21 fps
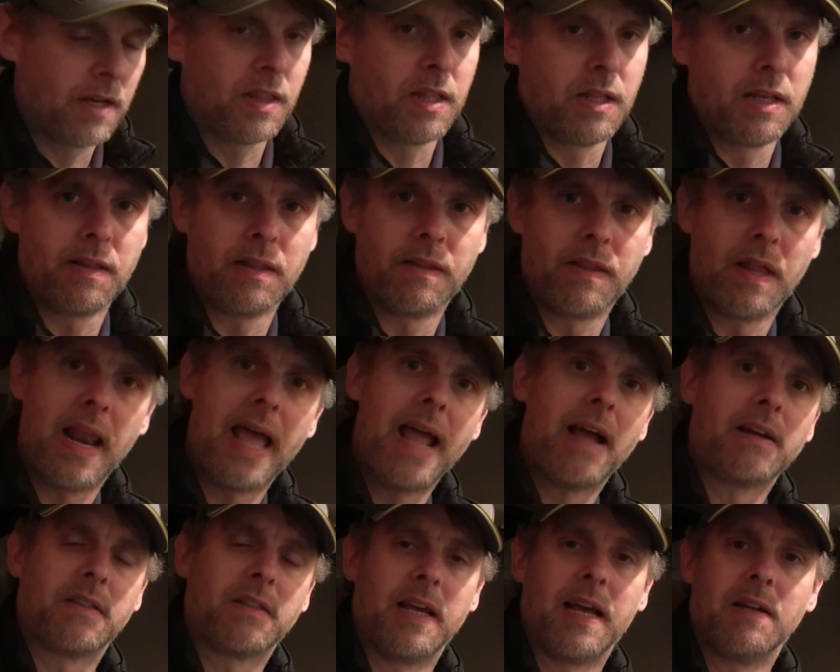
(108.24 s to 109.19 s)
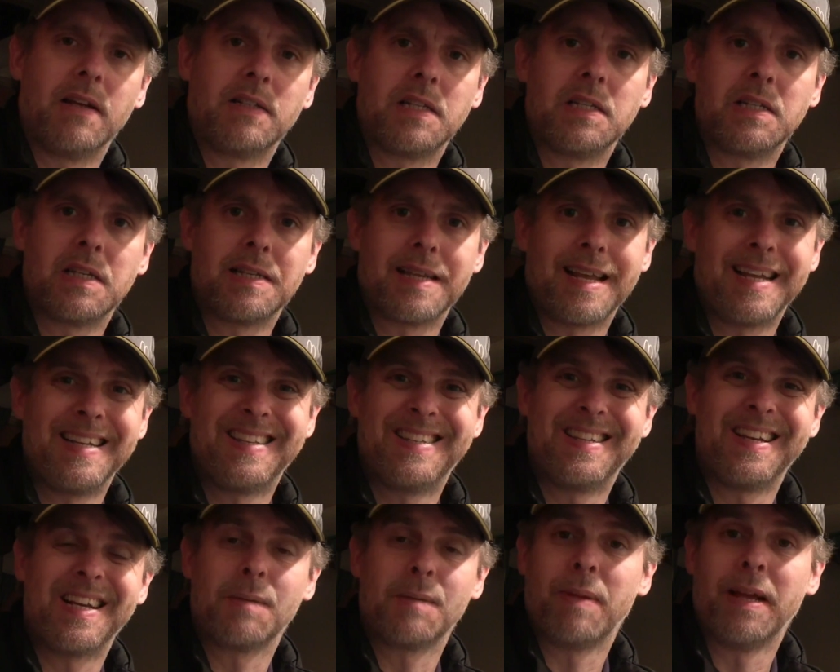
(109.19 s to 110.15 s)
the, the layout of the house is, is a
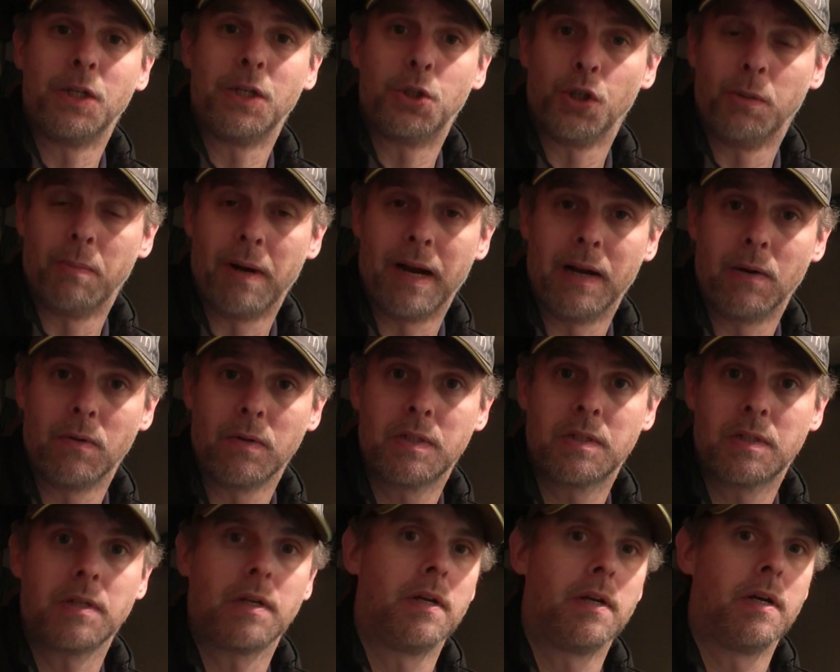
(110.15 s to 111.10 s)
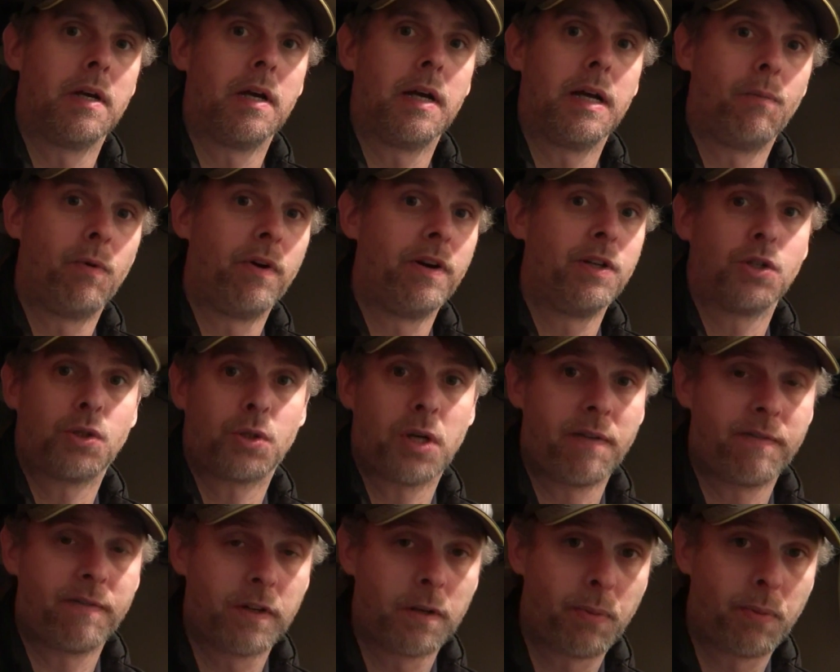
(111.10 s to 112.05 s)
six bedroom house. Uh, we're in
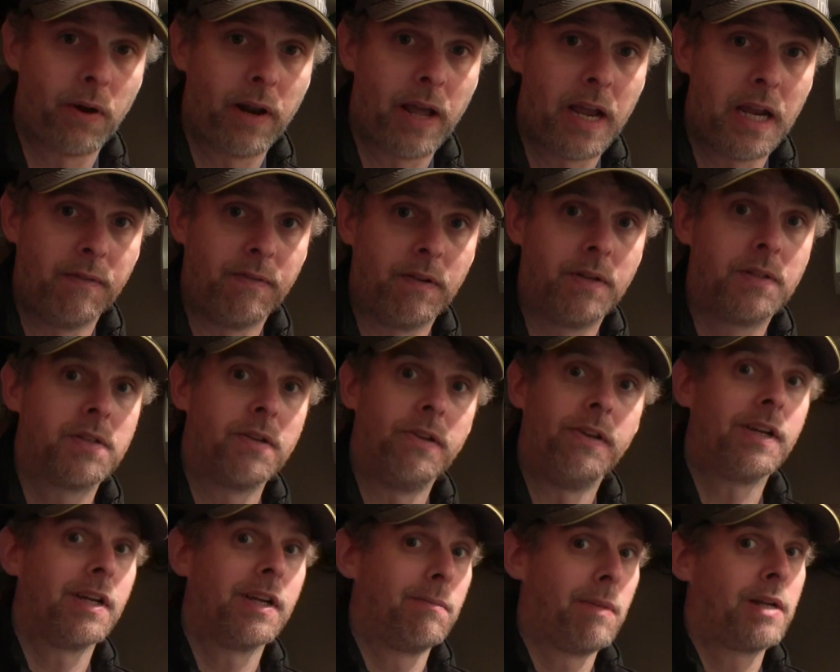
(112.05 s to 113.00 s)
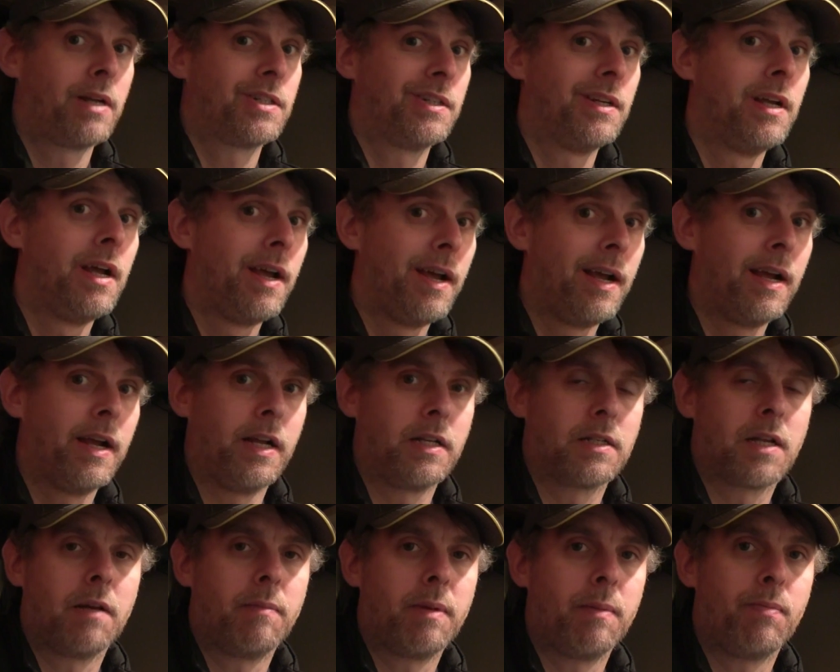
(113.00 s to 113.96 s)
Stratford upon Avon, so you can imagine
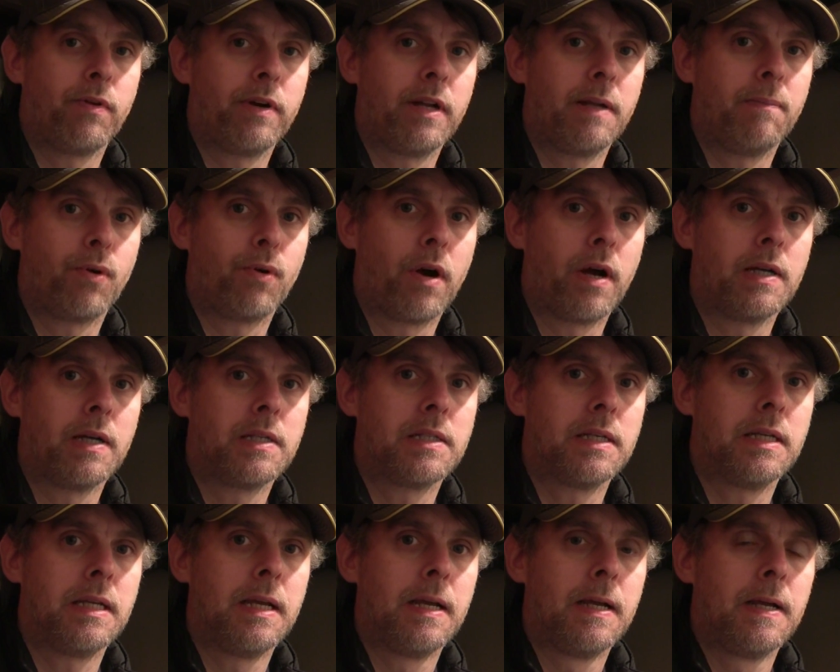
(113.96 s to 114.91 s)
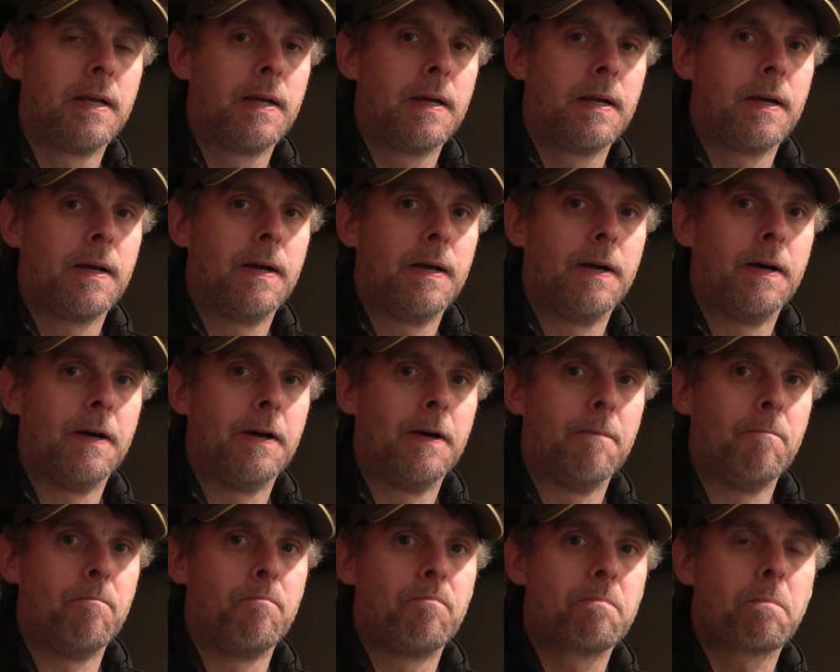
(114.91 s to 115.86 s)
it's going to be pretty pricey.
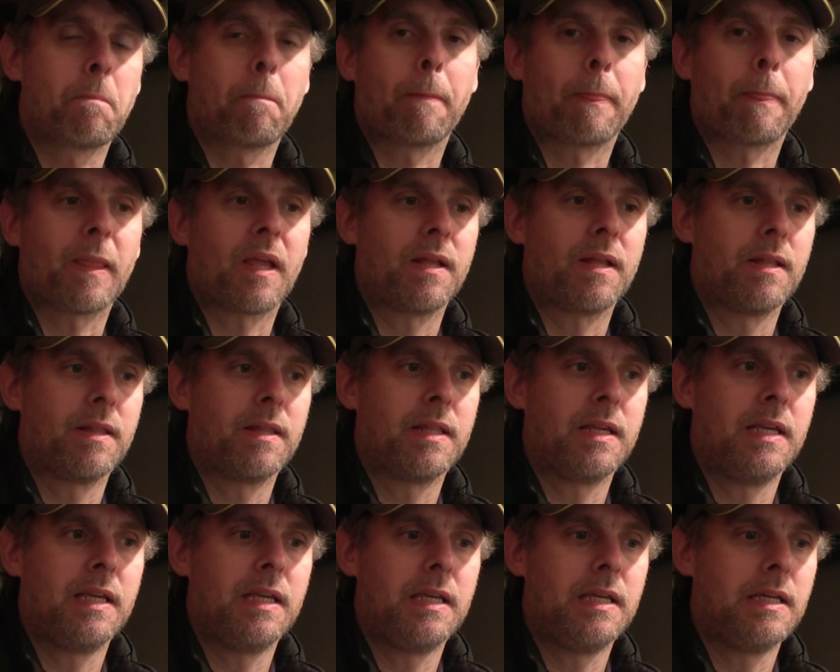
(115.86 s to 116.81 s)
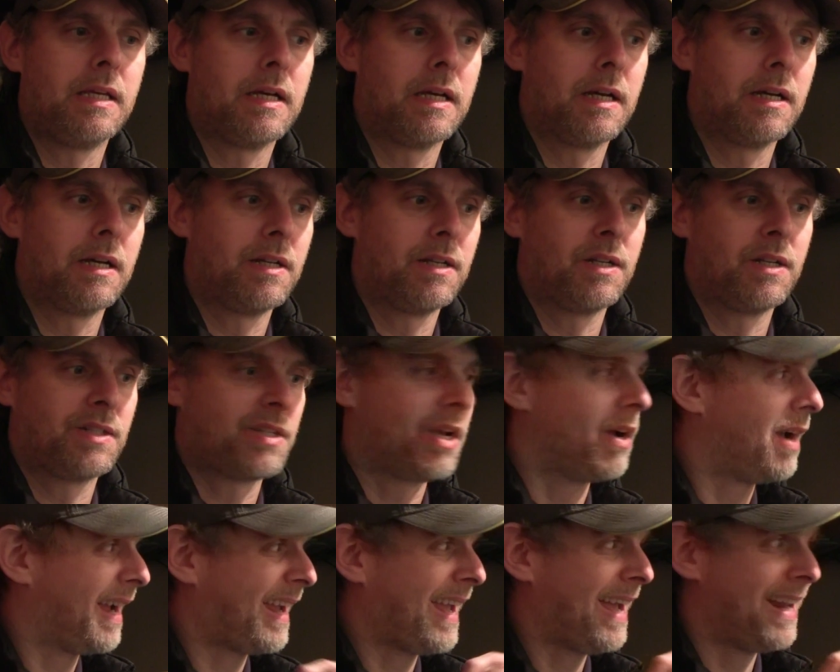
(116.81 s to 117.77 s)
Um, the uh,
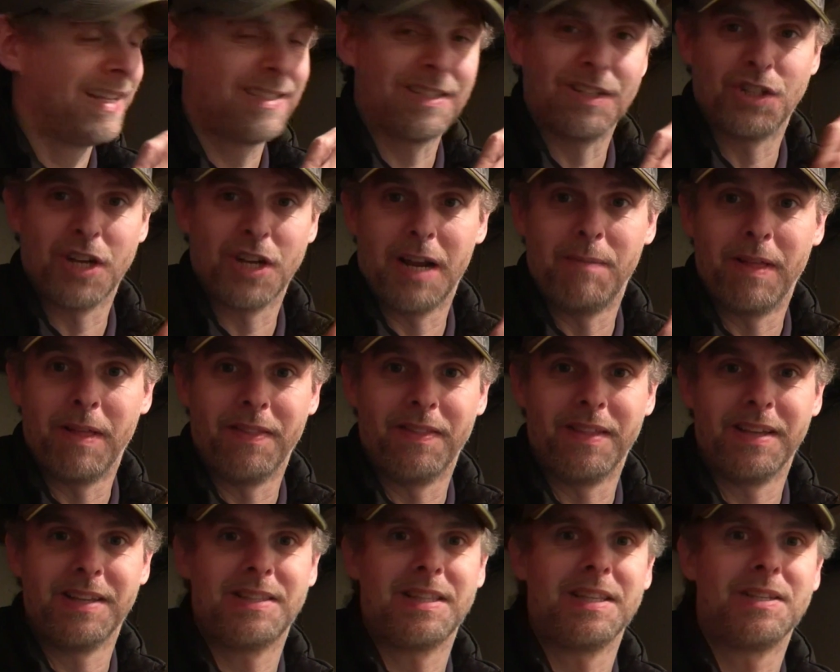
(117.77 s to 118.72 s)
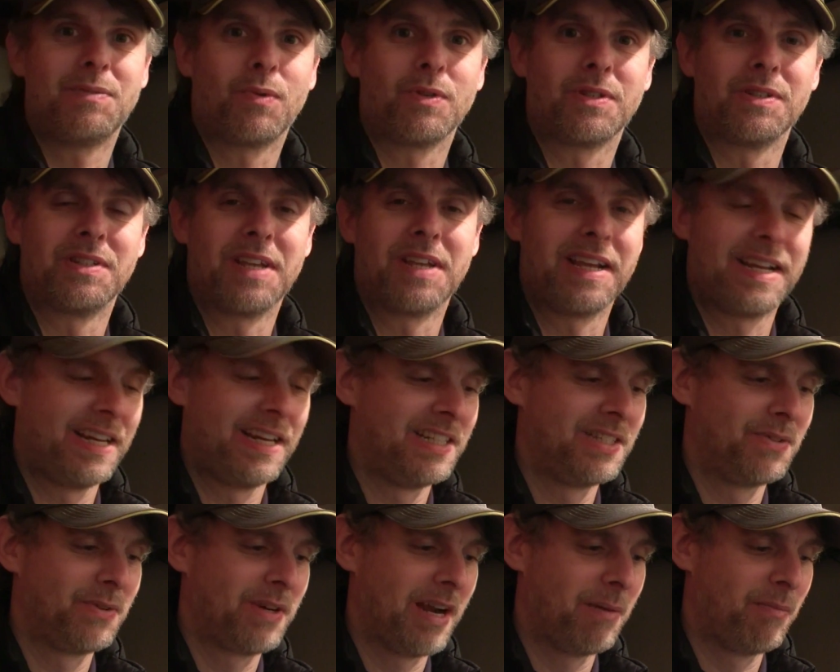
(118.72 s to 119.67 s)
so again it's a shame that this wasn't taken
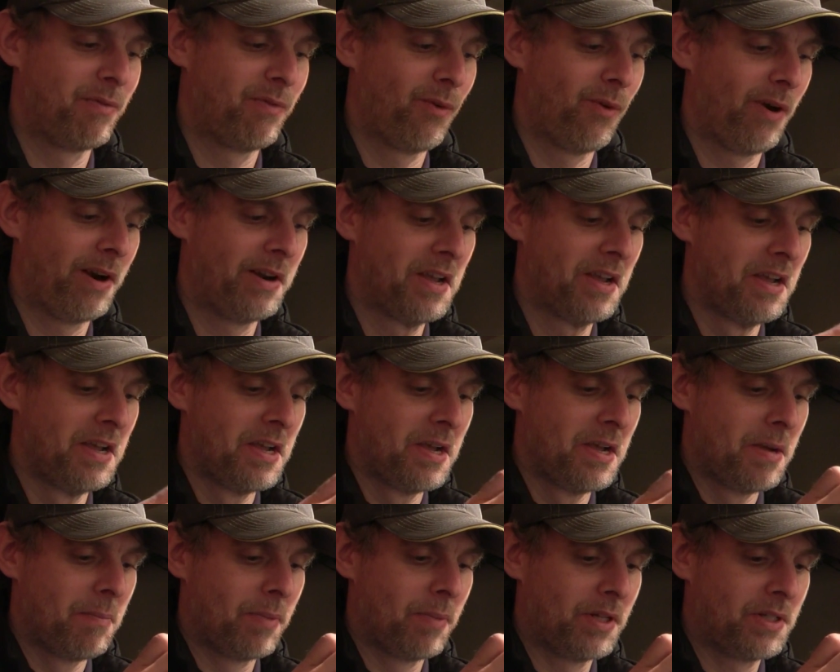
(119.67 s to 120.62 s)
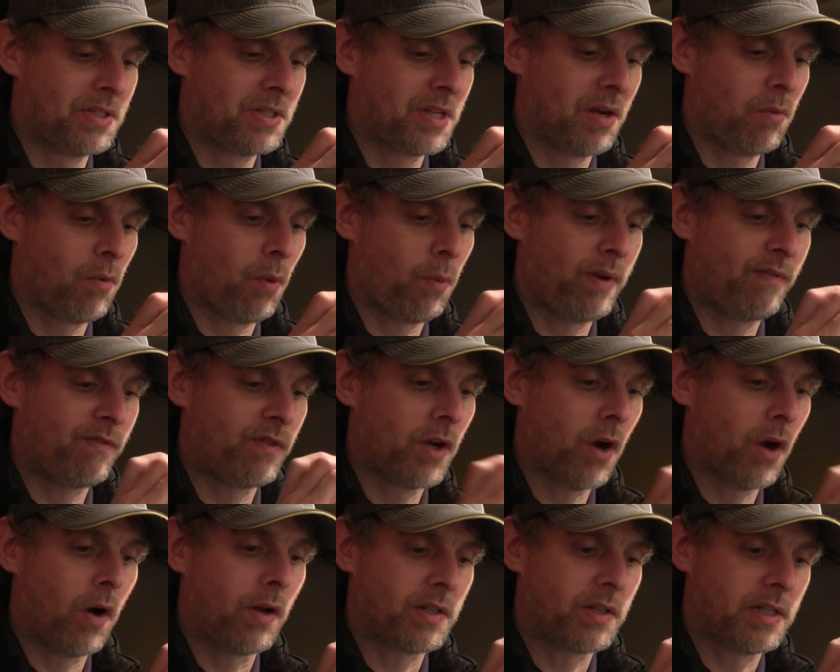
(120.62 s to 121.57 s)
into account beforehand but uh, what we've
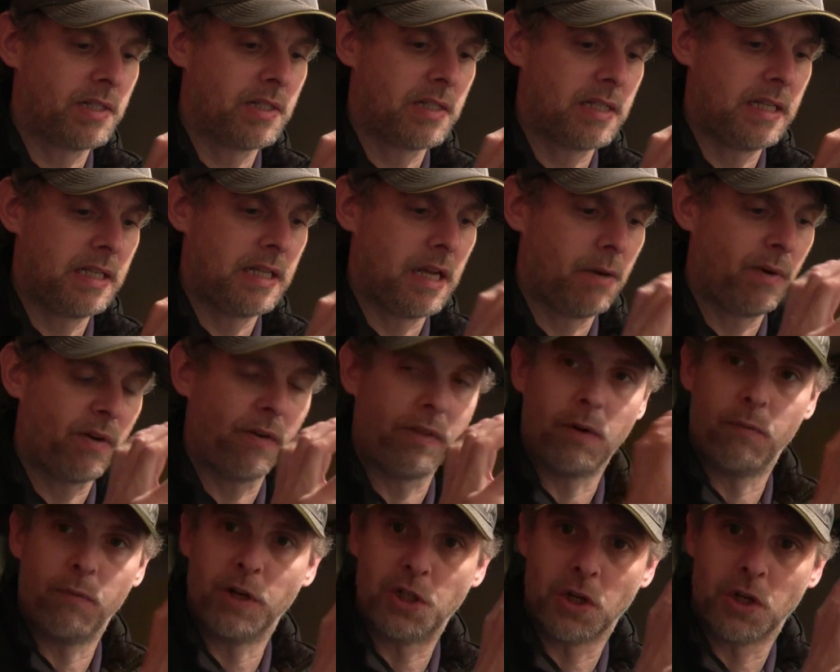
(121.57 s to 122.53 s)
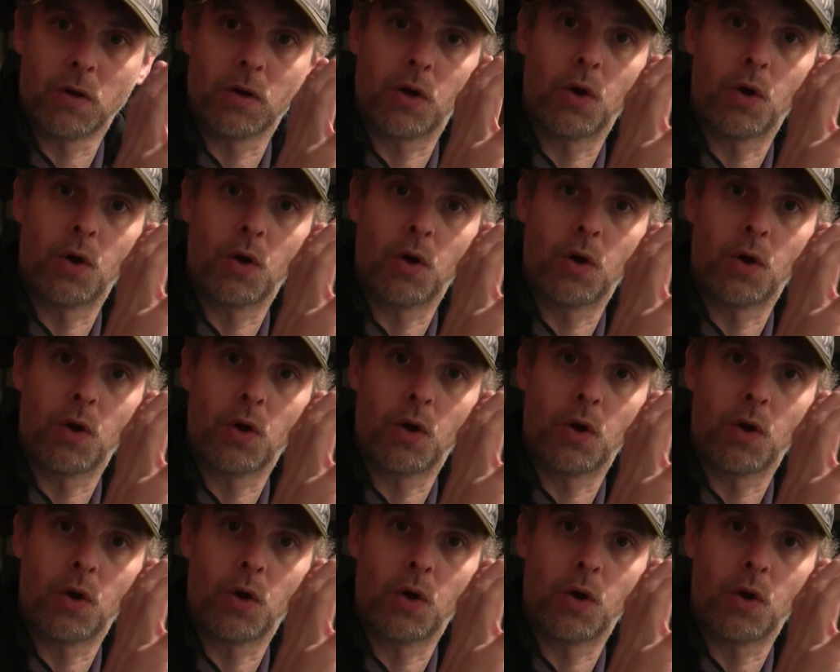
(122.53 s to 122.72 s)
got is the uh, we've got the original